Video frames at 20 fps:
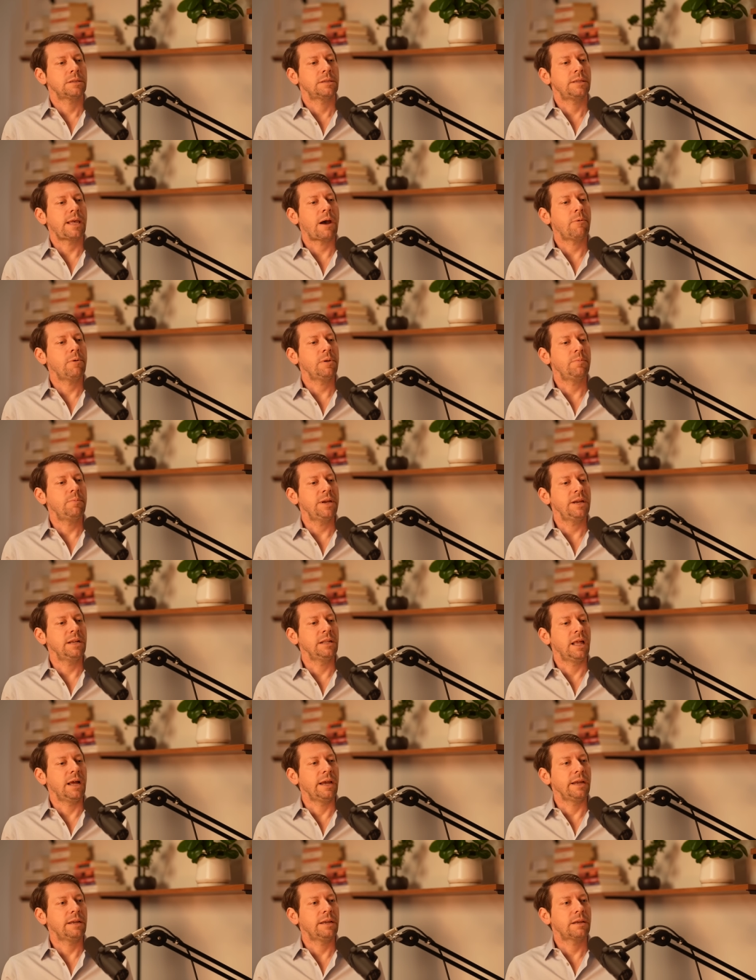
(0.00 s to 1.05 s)
That would be
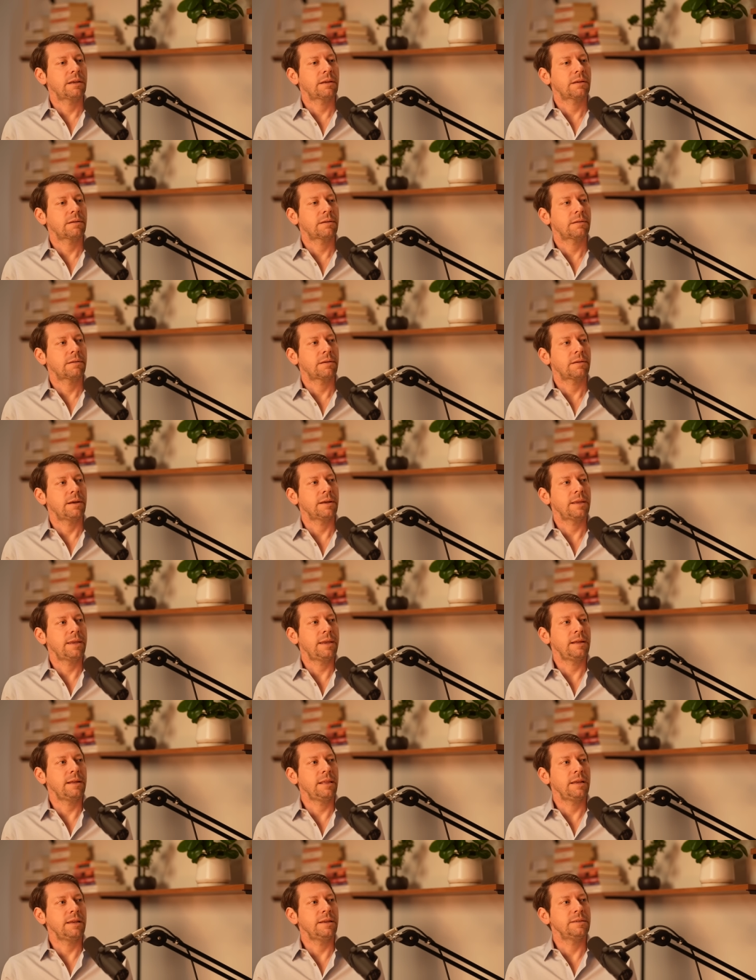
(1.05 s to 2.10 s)
like
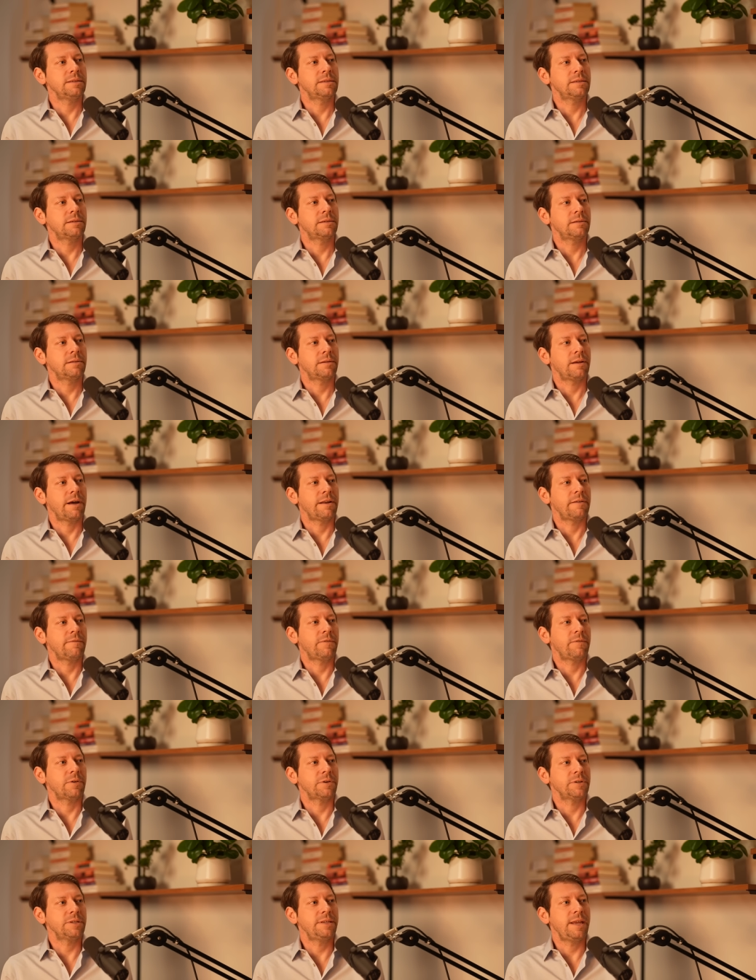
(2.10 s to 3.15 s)
Achilles on a
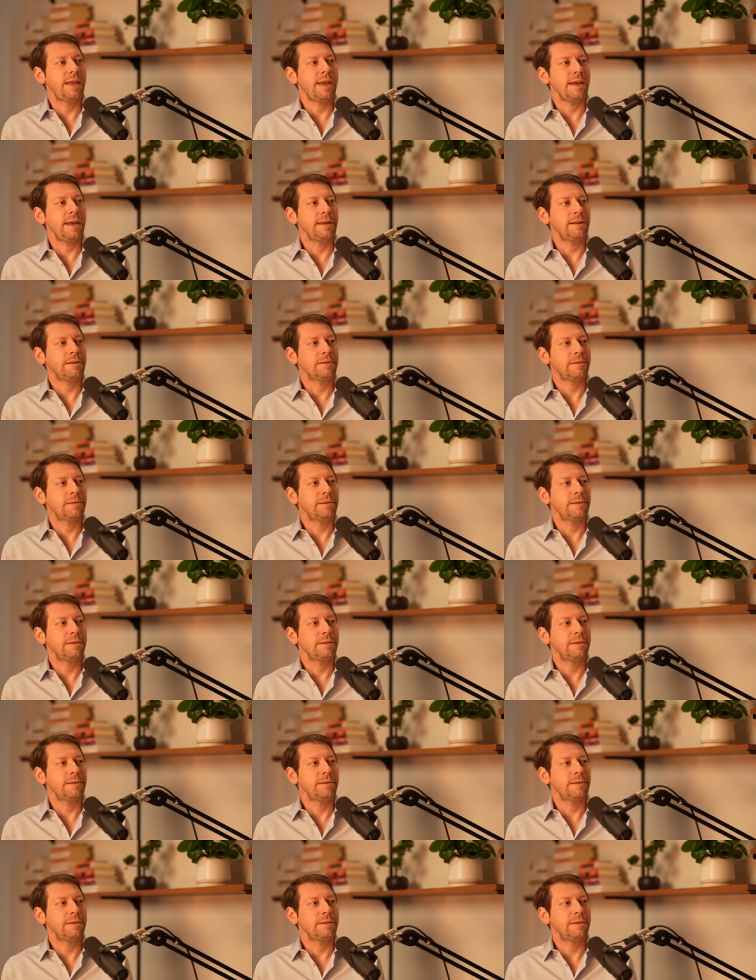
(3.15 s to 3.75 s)
first date